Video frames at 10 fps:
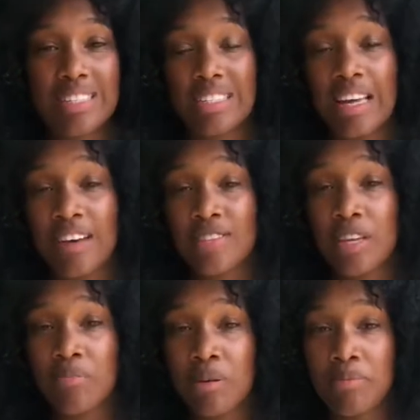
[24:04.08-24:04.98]
have
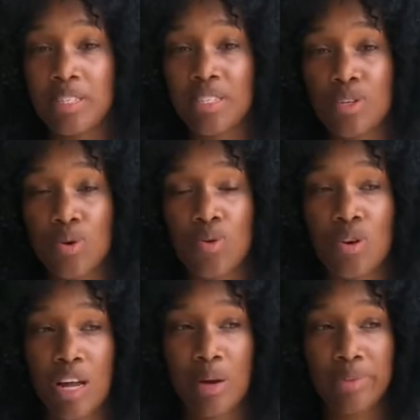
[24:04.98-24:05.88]
some numbers to call.
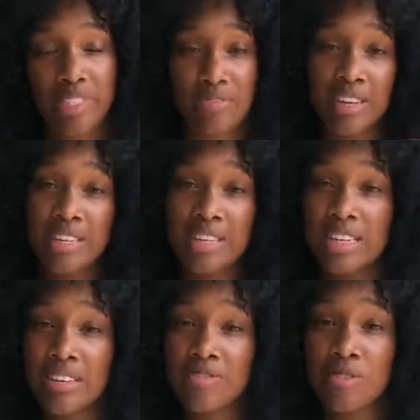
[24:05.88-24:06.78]
I would see if I can get the
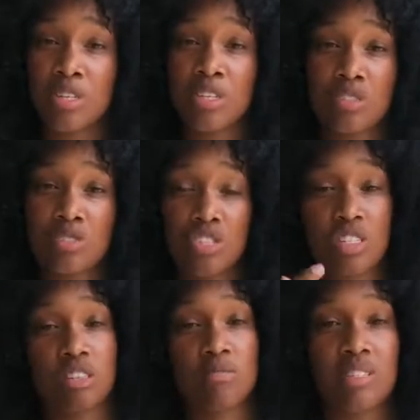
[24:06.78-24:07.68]
information so
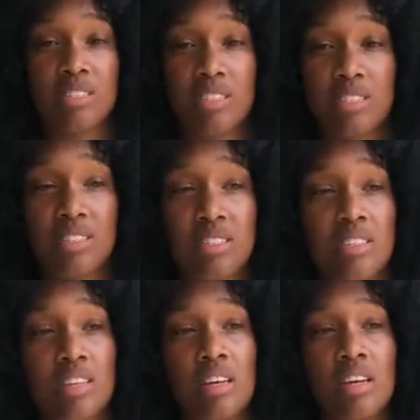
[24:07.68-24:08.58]
Jacob could insert
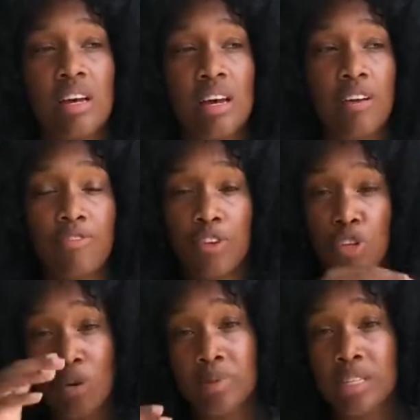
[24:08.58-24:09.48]
for
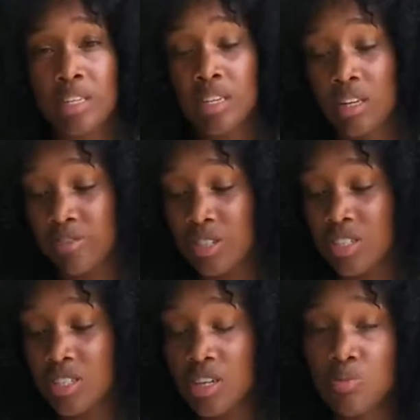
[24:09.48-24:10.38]
your particular
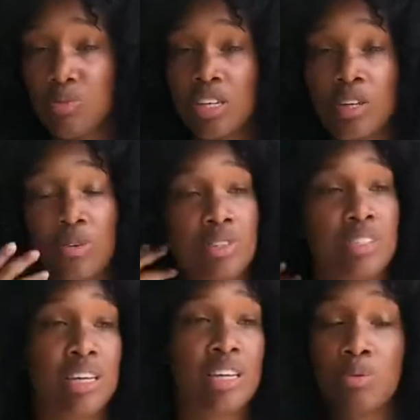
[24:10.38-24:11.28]
region. What they
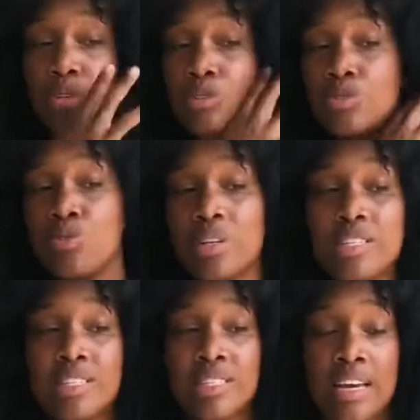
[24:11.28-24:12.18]
said they would do is
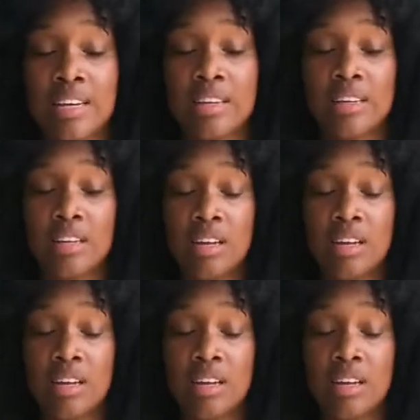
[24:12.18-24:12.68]
send